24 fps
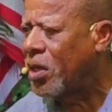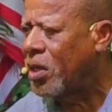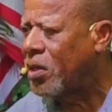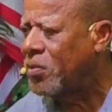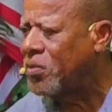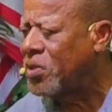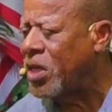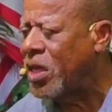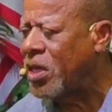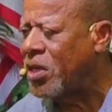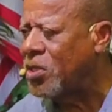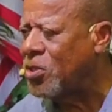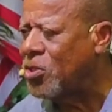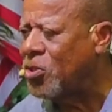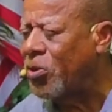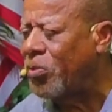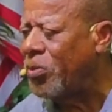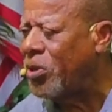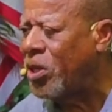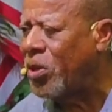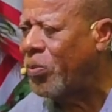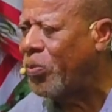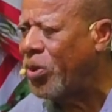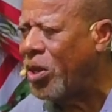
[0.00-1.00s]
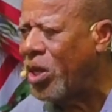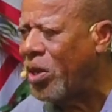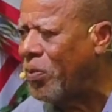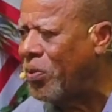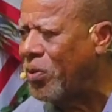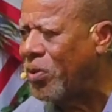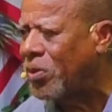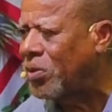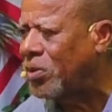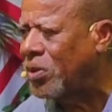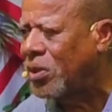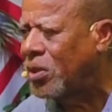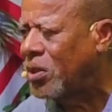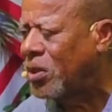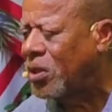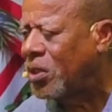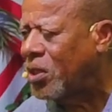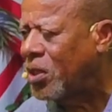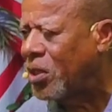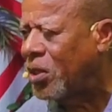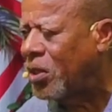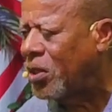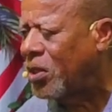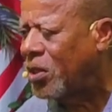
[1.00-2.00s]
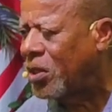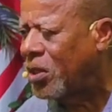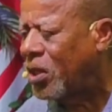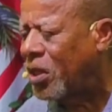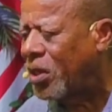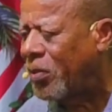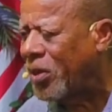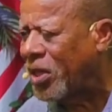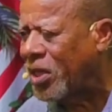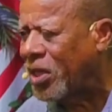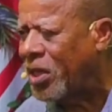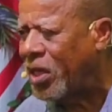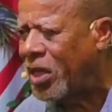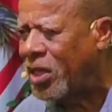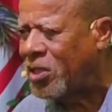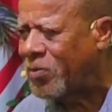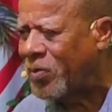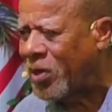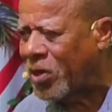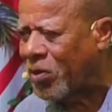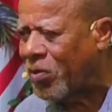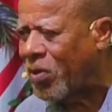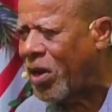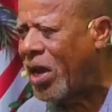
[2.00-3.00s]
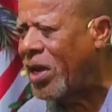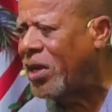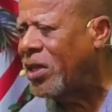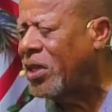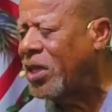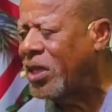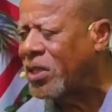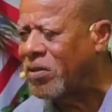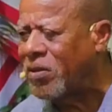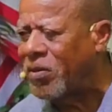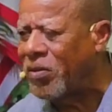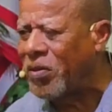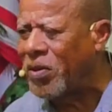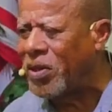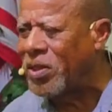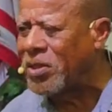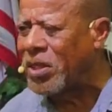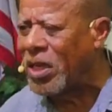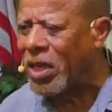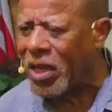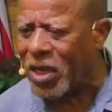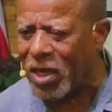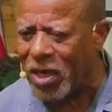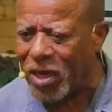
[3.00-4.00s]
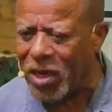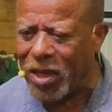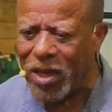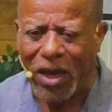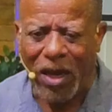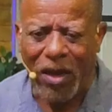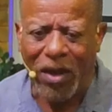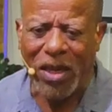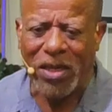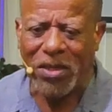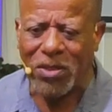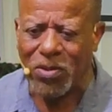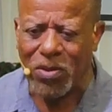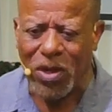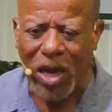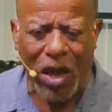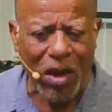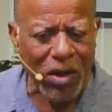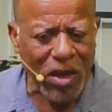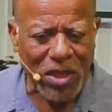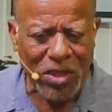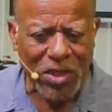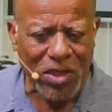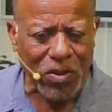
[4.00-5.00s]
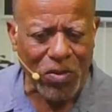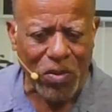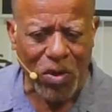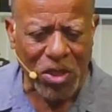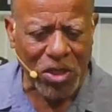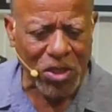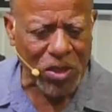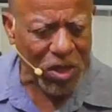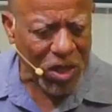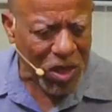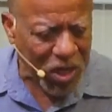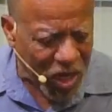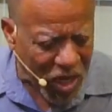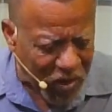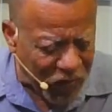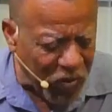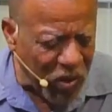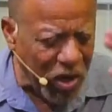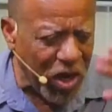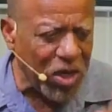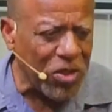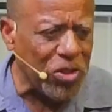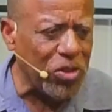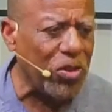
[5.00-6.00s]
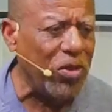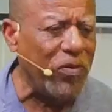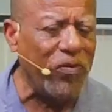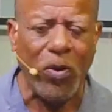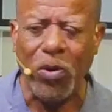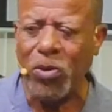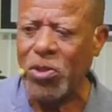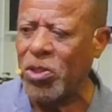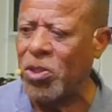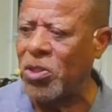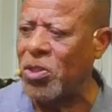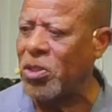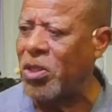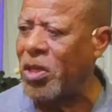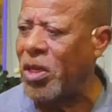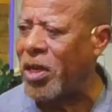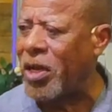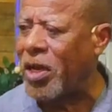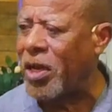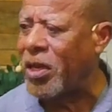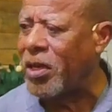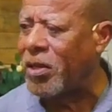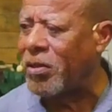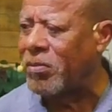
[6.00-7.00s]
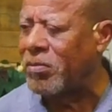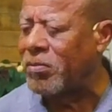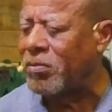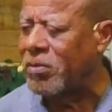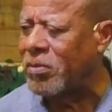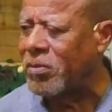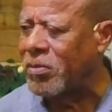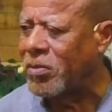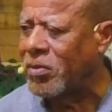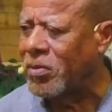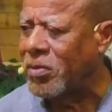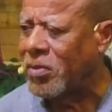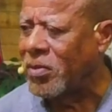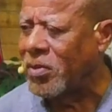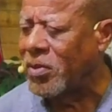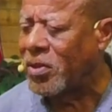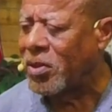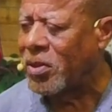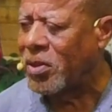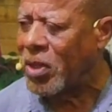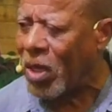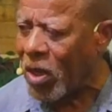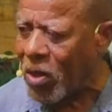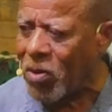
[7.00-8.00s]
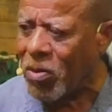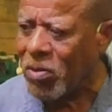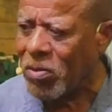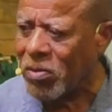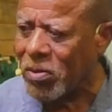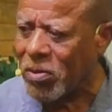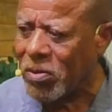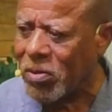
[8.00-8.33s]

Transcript: I'm saying there's so many people, you know, uh, my kids, my grandkids, and everything else, and, and I'll, ask, I'll ask the question Have you had your devotions today? No?